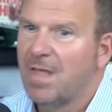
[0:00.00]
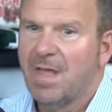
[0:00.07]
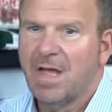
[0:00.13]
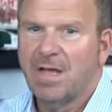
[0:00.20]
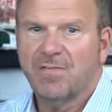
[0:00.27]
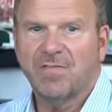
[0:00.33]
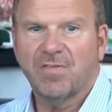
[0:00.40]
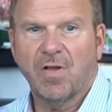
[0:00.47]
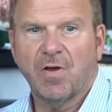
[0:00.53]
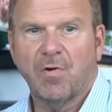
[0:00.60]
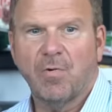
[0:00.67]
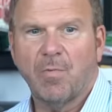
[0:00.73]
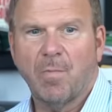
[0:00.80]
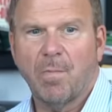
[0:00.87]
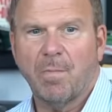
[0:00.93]

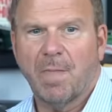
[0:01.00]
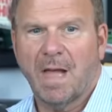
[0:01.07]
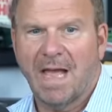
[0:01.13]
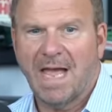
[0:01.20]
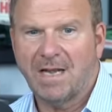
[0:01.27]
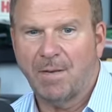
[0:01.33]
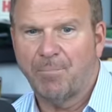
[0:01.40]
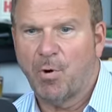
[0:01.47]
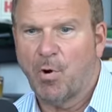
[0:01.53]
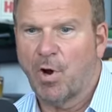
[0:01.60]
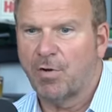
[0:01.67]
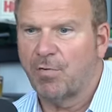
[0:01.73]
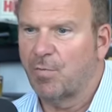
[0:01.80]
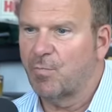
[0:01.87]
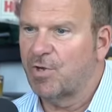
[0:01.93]
So I had a
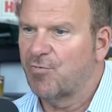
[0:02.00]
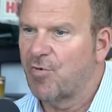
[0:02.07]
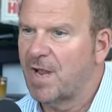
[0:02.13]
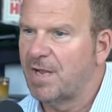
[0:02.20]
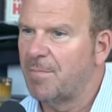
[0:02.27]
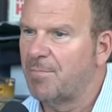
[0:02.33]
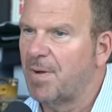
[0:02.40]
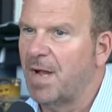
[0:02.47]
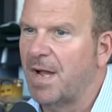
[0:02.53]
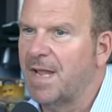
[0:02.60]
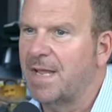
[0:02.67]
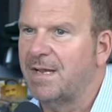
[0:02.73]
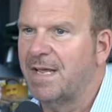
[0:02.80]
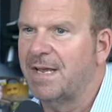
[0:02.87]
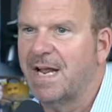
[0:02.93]
partner and we tried to buy
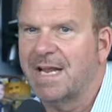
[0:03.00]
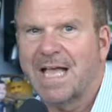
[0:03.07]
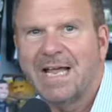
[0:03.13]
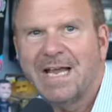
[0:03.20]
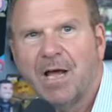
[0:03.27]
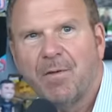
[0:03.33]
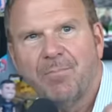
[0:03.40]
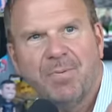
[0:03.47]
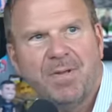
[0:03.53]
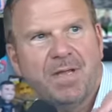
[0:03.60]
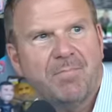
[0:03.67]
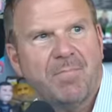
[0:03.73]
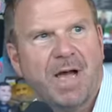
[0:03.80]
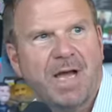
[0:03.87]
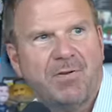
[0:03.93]
it, and I got
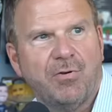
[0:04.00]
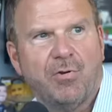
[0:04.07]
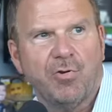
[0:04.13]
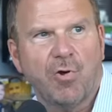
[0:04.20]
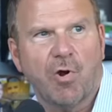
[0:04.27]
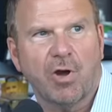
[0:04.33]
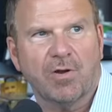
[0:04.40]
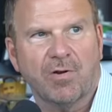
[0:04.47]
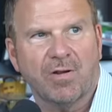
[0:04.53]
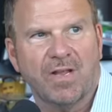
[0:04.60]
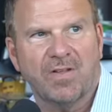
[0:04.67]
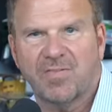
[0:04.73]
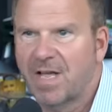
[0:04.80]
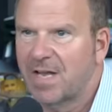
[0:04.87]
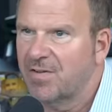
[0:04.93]
outbid by a New Yorker,
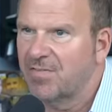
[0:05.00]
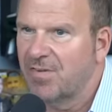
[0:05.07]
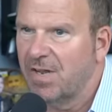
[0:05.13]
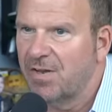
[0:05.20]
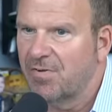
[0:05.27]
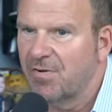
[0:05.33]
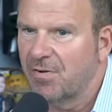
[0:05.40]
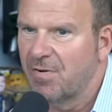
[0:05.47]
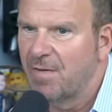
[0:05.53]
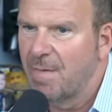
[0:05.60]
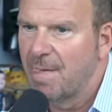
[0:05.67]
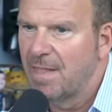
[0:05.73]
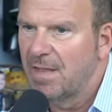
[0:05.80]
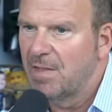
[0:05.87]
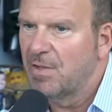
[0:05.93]
Les Alexander
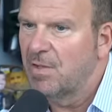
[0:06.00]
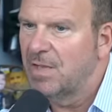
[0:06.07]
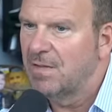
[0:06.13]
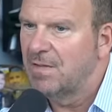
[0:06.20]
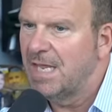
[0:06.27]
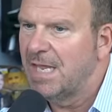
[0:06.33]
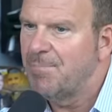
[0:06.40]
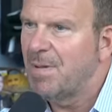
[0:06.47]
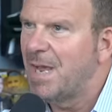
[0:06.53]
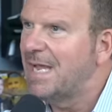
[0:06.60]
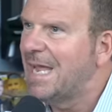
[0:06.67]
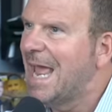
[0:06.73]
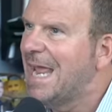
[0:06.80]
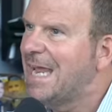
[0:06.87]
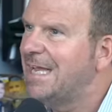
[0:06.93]
he
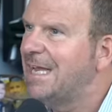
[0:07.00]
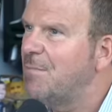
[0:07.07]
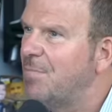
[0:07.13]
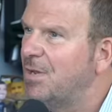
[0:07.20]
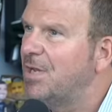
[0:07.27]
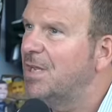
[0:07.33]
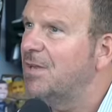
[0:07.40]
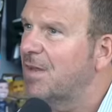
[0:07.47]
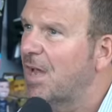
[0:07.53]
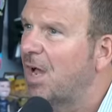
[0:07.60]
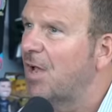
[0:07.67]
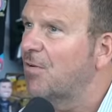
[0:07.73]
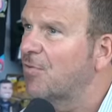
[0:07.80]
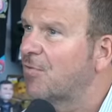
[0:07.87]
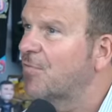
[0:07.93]
paid $80 million
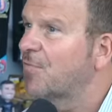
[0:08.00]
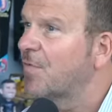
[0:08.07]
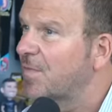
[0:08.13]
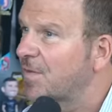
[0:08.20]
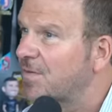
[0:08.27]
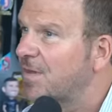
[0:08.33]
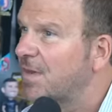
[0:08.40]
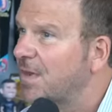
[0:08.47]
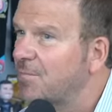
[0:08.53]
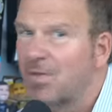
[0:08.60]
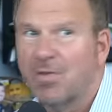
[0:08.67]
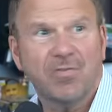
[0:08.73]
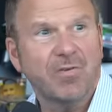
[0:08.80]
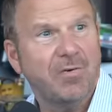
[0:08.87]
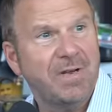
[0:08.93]
for the team.
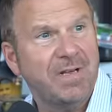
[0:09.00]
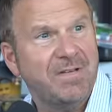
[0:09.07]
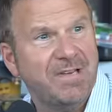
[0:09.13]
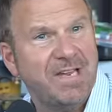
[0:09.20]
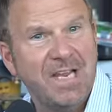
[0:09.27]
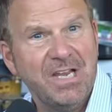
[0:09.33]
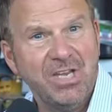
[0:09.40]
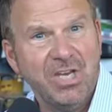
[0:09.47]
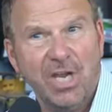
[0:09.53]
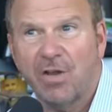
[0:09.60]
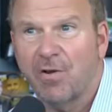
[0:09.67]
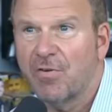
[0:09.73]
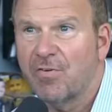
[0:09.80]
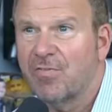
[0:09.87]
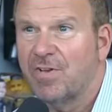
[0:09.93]
So in 10
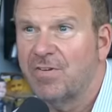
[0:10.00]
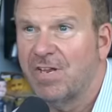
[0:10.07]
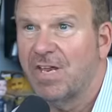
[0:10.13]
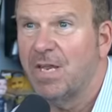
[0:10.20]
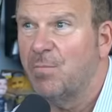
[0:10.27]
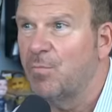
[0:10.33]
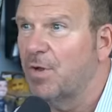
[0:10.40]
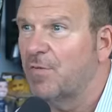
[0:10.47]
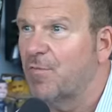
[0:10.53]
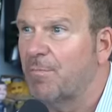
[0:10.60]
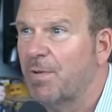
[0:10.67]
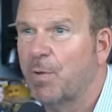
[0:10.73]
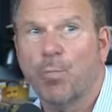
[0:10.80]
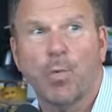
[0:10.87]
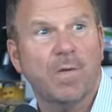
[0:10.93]
years, the team went from
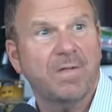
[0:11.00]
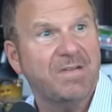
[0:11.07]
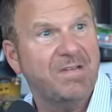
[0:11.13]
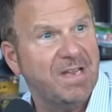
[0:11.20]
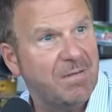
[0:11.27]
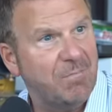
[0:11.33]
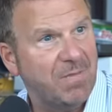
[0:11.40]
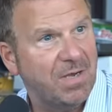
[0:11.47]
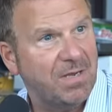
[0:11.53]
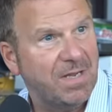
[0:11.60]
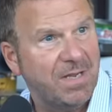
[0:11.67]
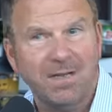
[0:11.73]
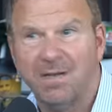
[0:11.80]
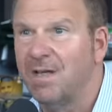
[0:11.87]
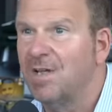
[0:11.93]
being worth 10
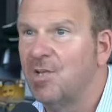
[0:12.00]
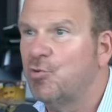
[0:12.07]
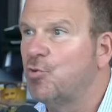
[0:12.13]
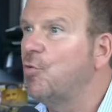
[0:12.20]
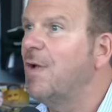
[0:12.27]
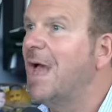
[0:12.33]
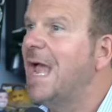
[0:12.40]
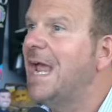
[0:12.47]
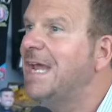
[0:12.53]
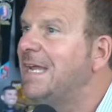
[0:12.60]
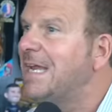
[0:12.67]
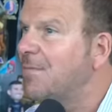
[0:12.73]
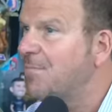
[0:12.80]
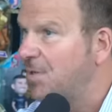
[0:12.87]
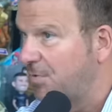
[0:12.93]
million to
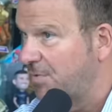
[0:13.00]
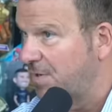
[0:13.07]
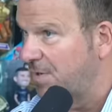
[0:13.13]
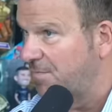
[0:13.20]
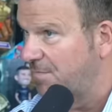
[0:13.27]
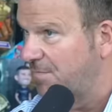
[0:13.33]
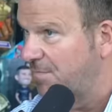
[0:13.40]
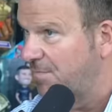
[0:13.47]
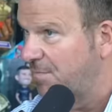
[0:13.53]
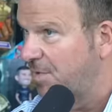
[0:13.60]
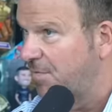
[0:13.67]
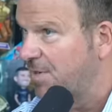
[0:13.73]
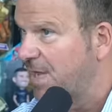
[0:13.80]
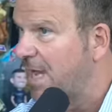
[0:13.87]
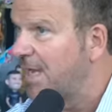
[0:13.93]
80 million.
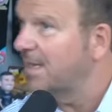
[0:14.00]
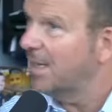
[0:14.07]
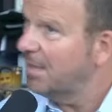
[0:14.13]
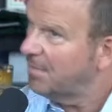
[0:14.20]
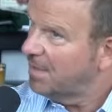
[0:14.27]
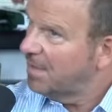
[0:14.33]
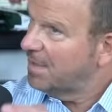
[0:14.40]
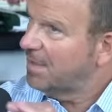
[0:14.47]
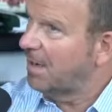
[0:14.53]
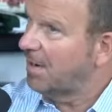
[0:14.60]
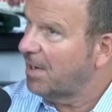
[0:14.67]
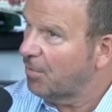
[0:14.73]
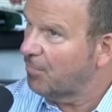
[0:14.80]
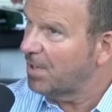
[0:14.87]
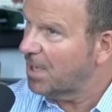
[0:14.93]
Okay. Now, now
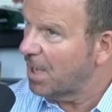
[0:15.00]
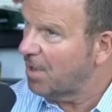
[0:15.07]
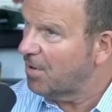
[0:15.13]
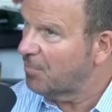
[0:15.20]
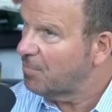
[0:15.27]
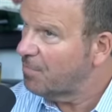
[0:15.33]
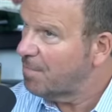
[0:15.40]
here we go.